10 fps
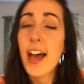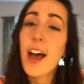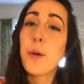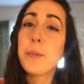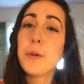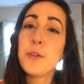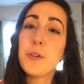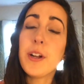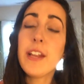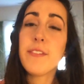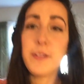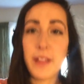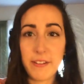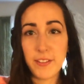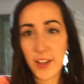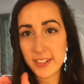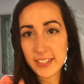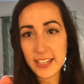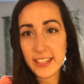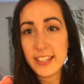I hope you enjoyed. If you like vlogs
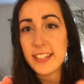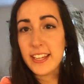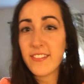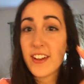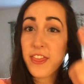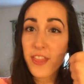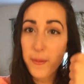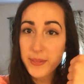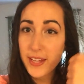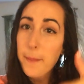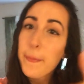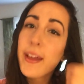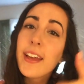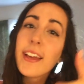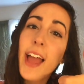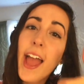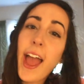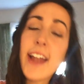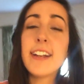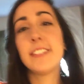like these, then give it a thumbs up
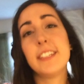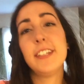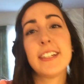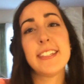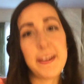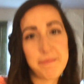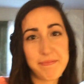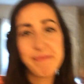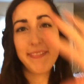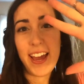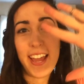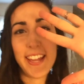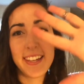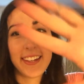and I'll see you next time. Bye.